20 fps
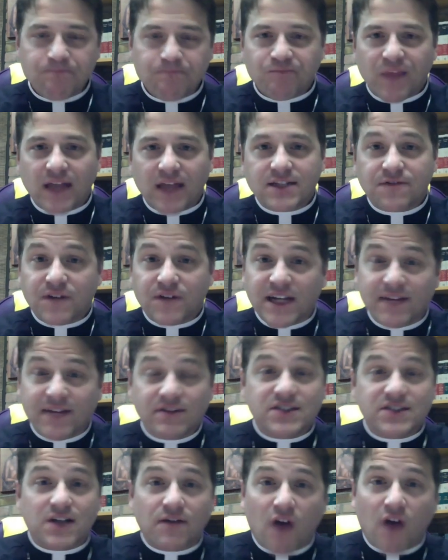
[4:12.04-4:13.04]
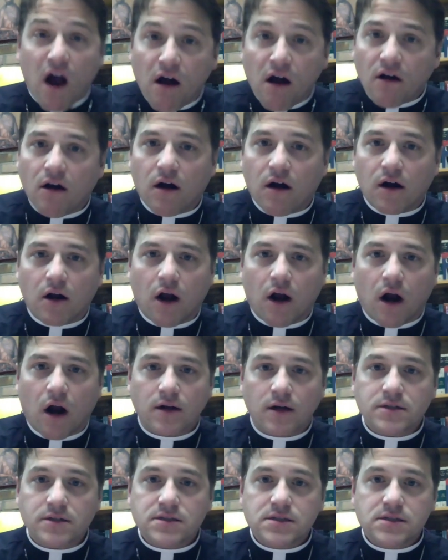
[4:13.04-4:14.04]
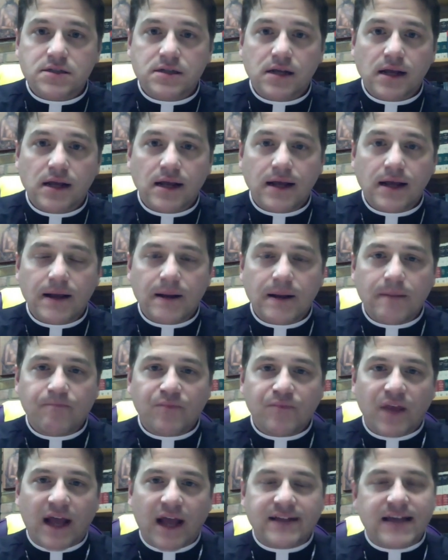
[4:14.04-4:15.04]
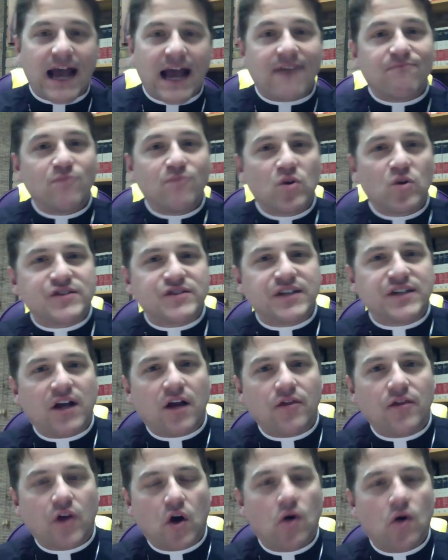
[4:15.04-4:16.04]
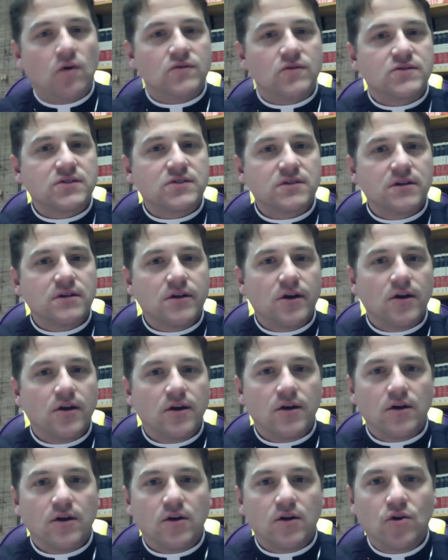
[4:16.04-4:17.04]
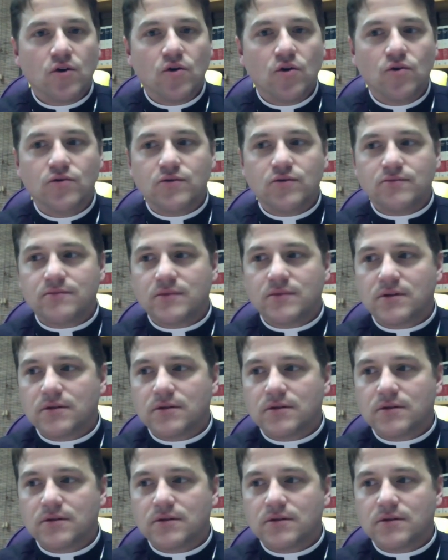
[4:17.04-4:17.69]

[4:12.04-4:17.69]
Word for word: and to forgive us of our hard hearts, and to have mercy on those who